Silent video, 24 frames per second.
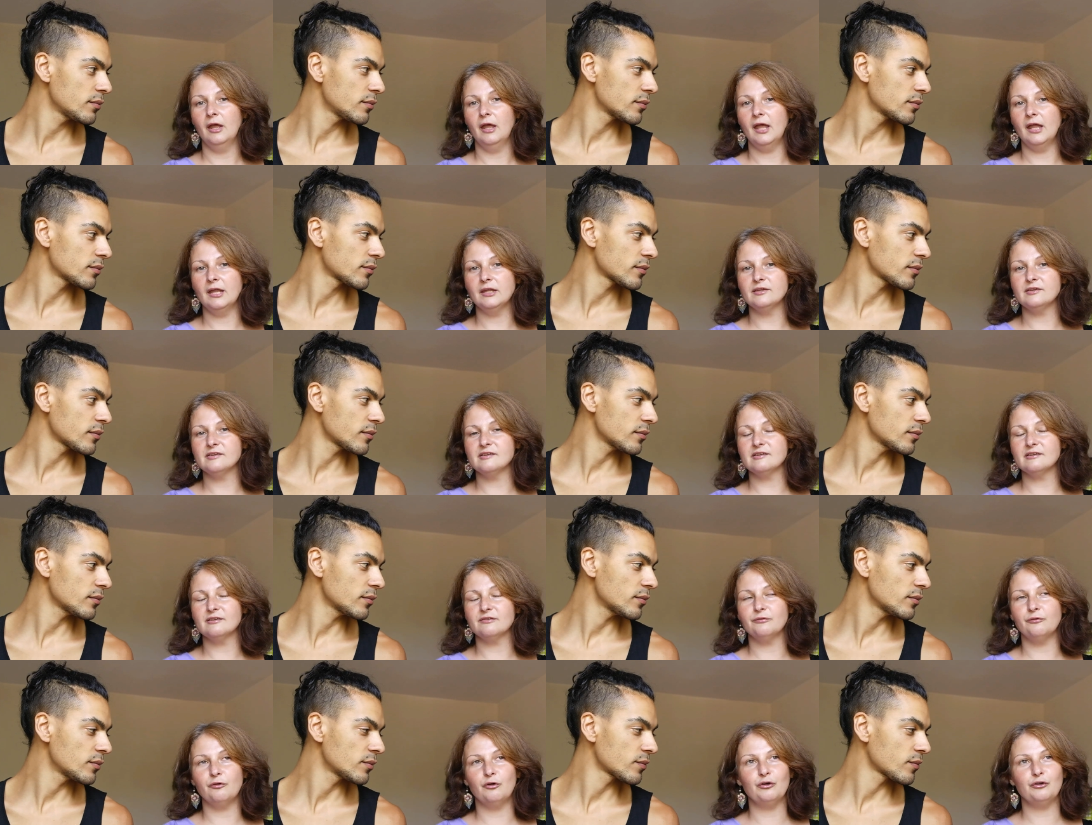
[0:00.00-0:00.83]

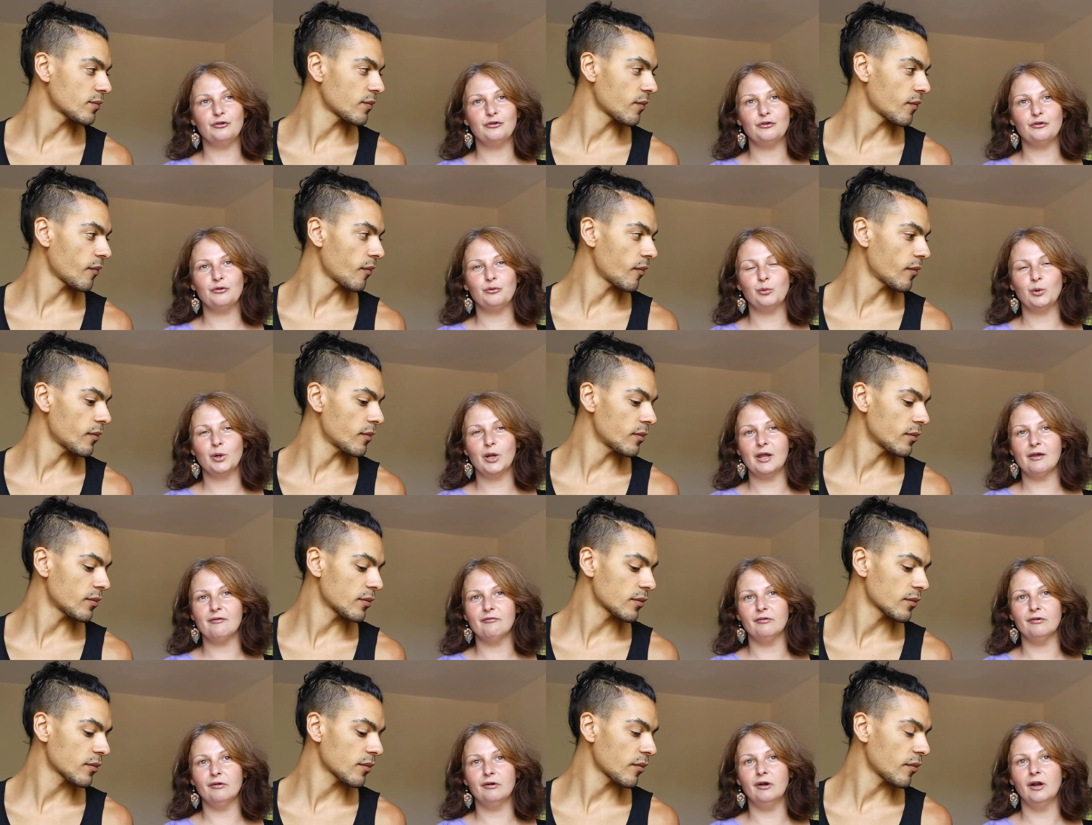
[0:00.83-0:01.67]
Speaker 1: entities, forces,
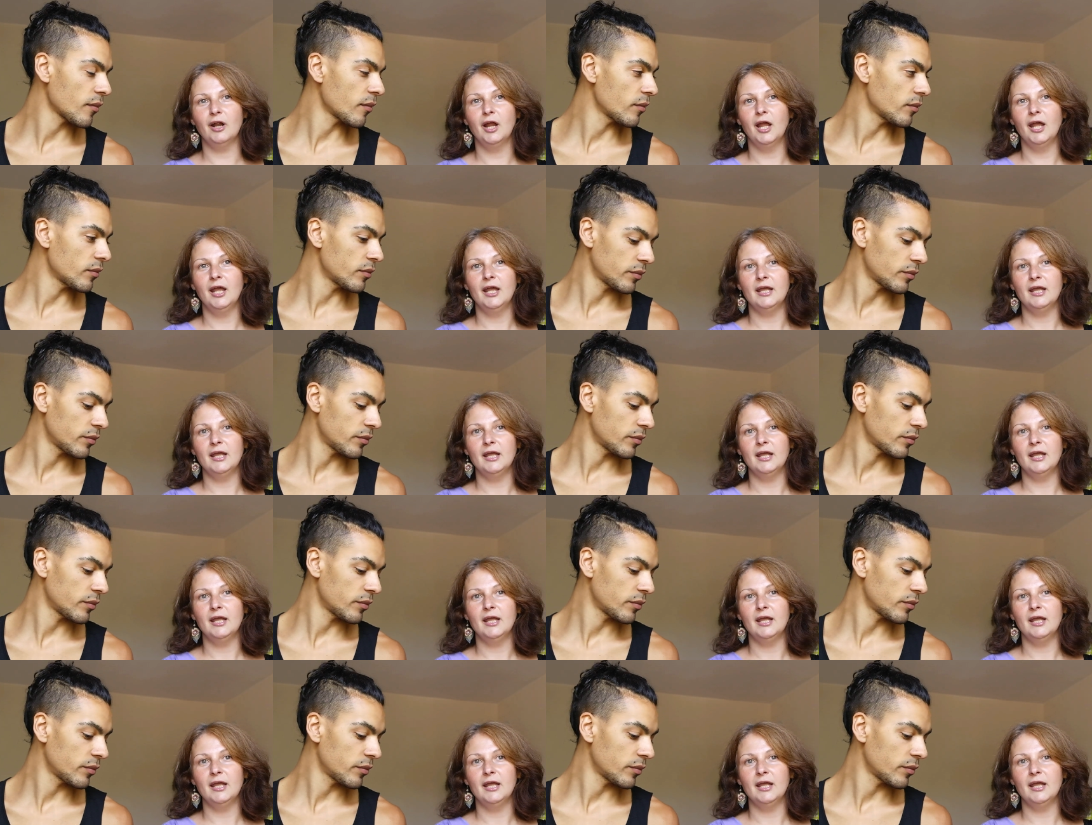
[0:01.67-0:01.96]
whatever.